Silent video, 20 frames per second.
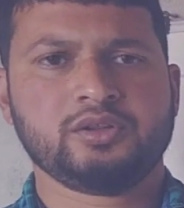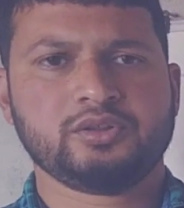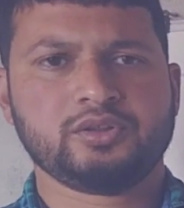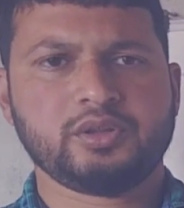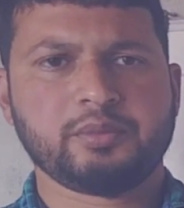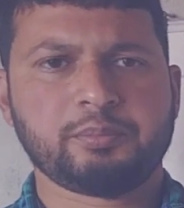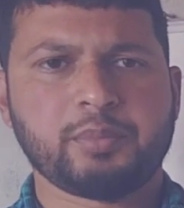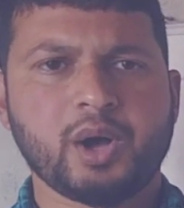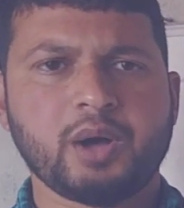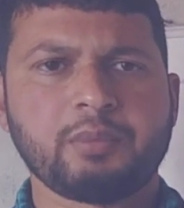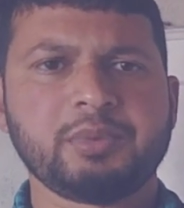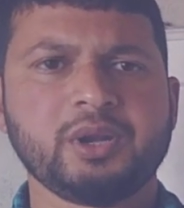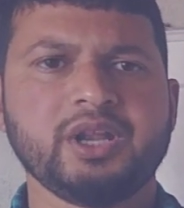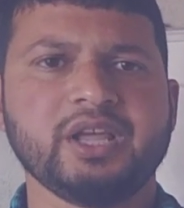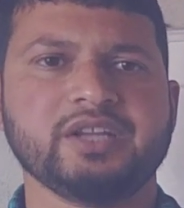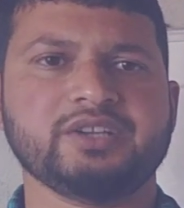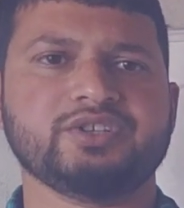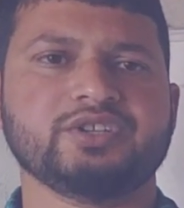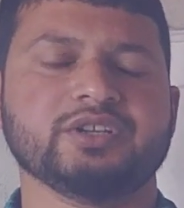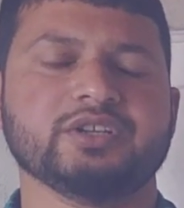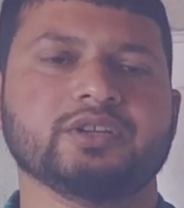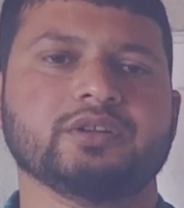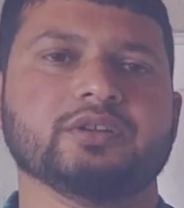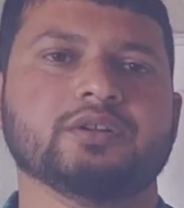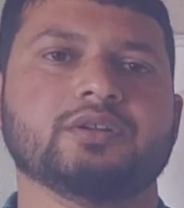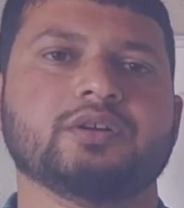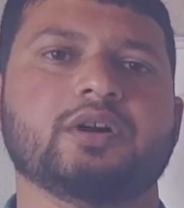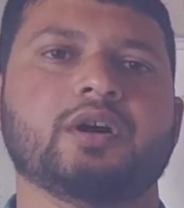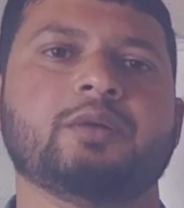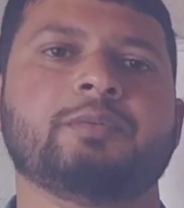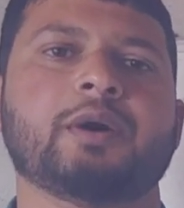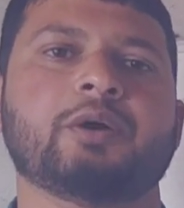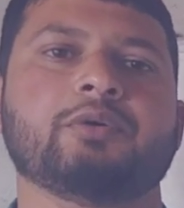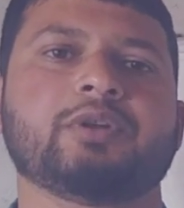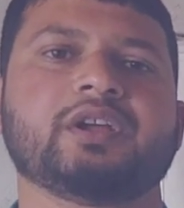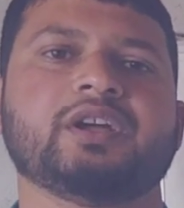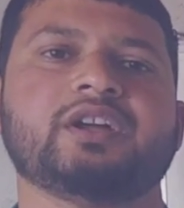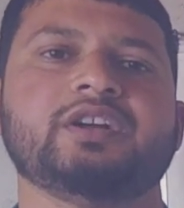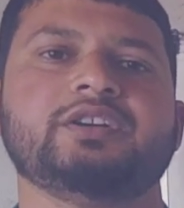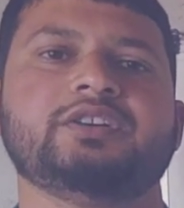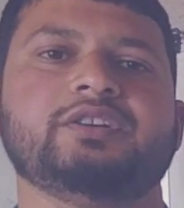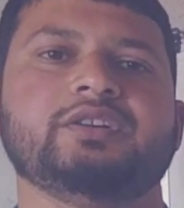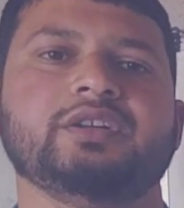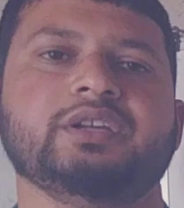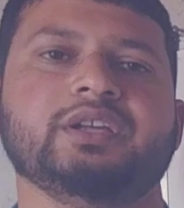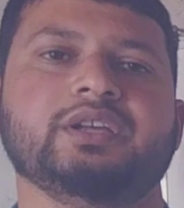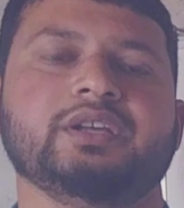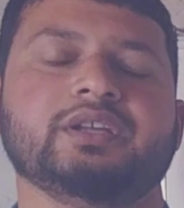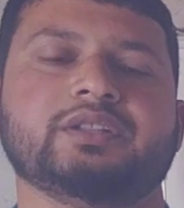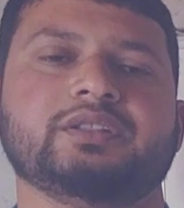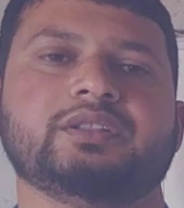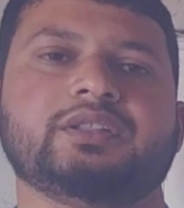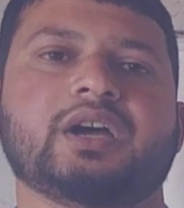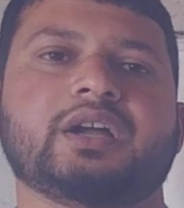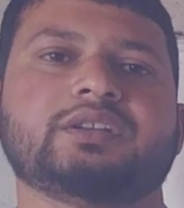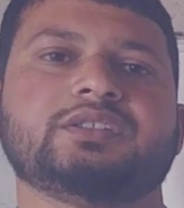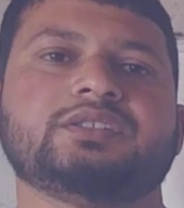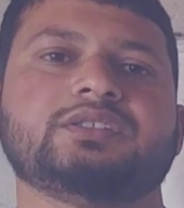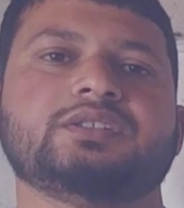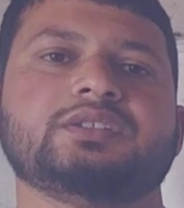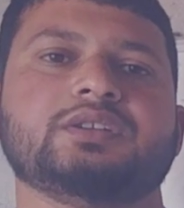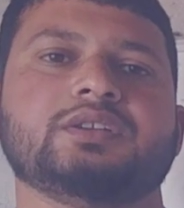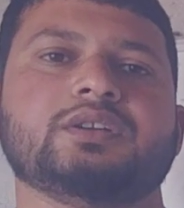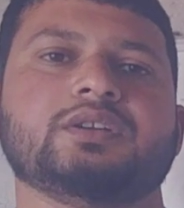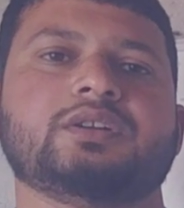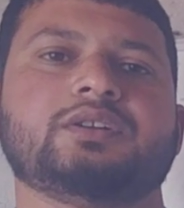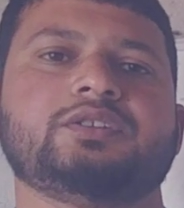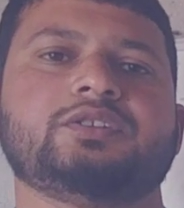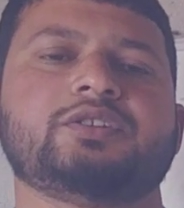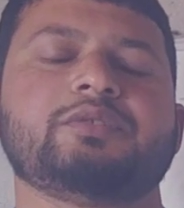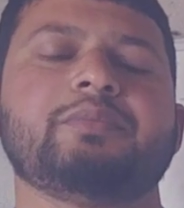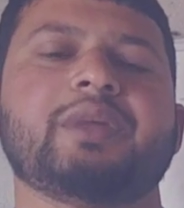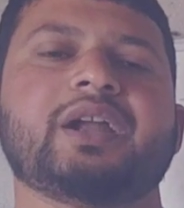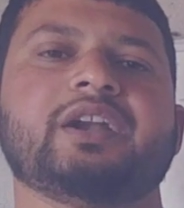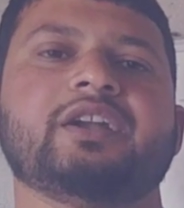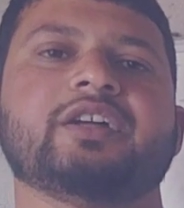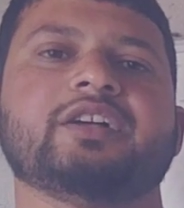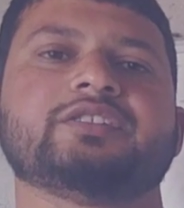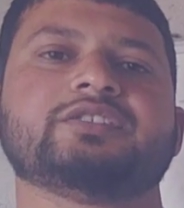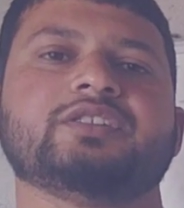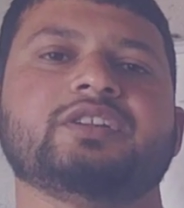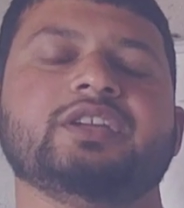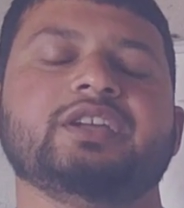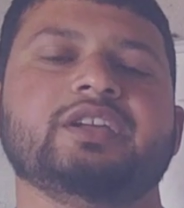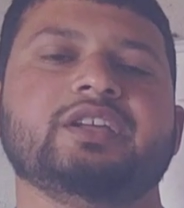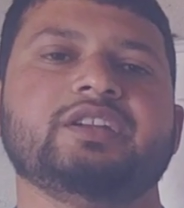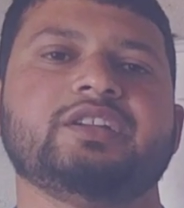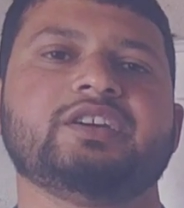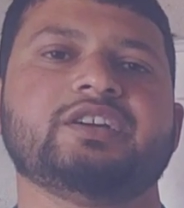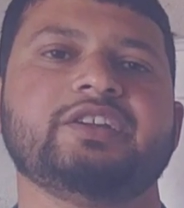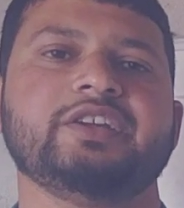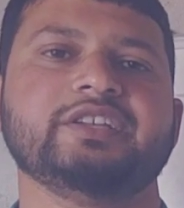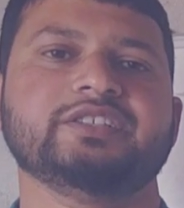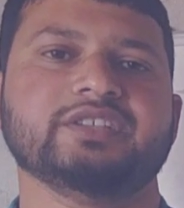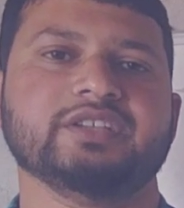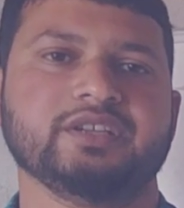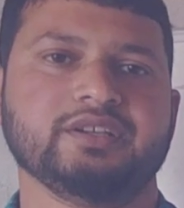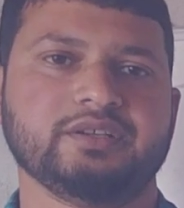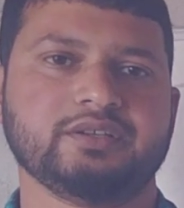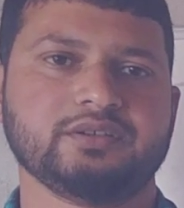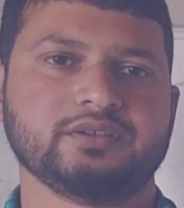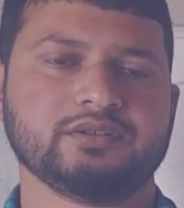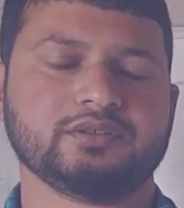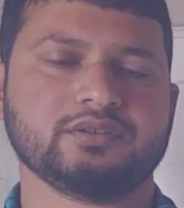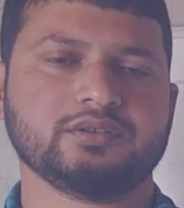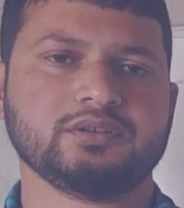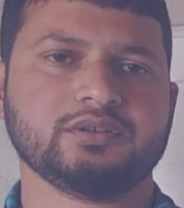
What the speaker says: The population of our country that's tremendously increasing.